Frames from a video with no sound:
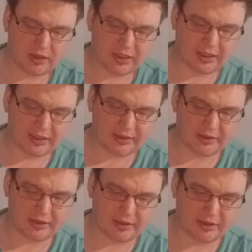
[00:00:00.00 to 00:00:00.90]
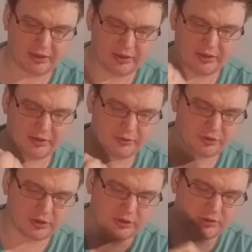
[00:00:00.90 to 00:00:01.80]
And you
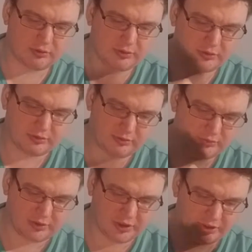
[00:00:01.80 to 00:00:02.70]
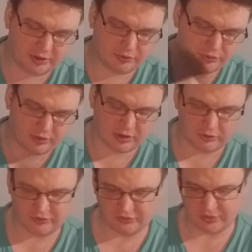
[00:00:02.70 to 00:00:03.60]
can do
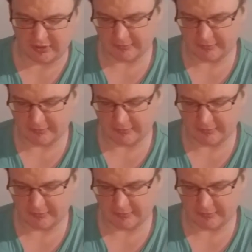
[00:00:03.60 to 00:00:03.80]
knuckles as well.